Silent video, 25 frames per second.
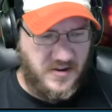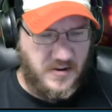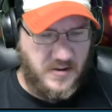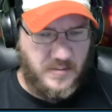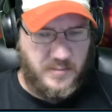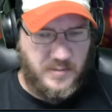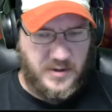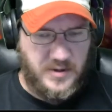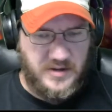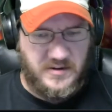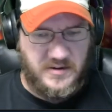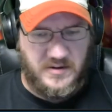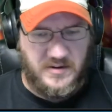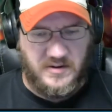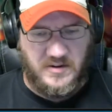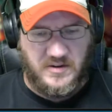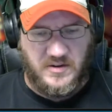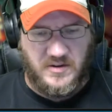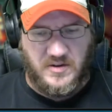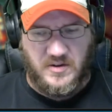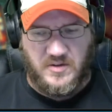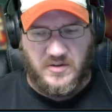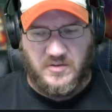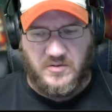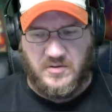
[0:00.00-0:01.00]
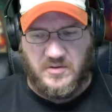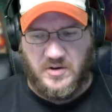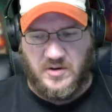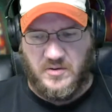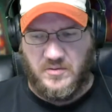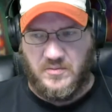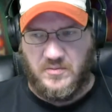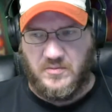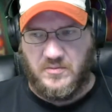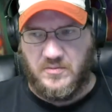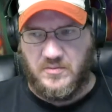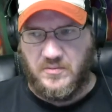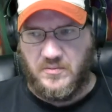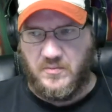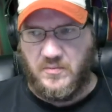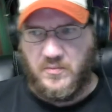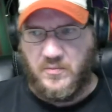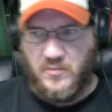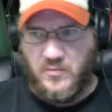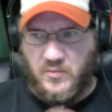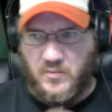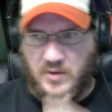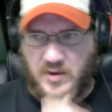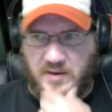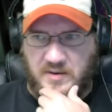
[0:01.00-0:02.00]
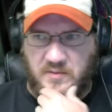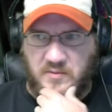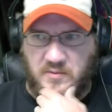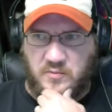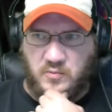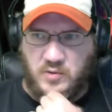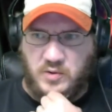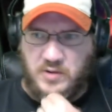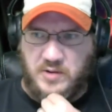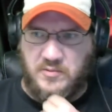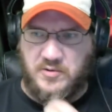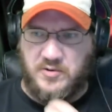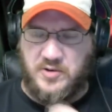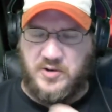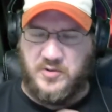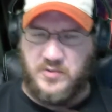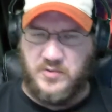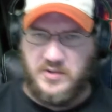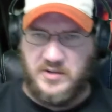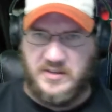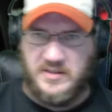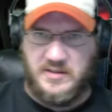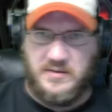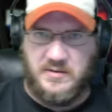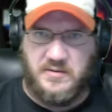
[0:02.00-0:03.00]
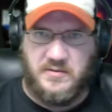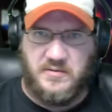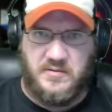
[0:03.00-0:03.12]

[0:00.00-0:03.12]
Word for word: Right. But, when we were doing,